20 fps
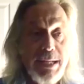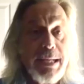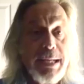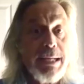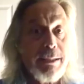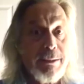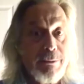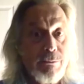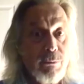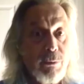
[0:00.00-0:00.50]

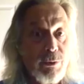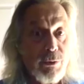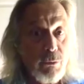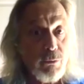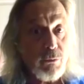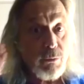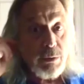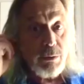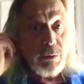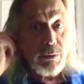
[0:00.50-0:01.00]
dad was a
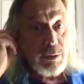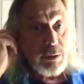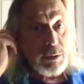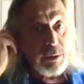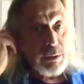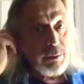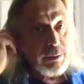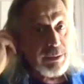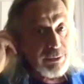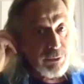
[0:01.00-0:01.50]
really
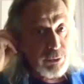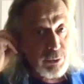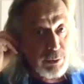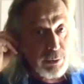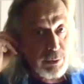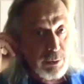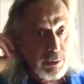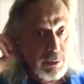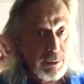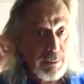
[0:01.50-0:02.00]
good
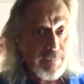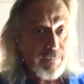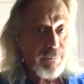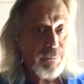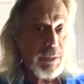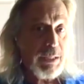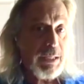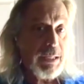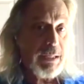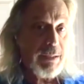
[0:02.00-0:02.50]
listener,
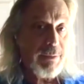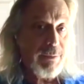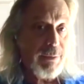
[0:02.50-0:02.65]
and I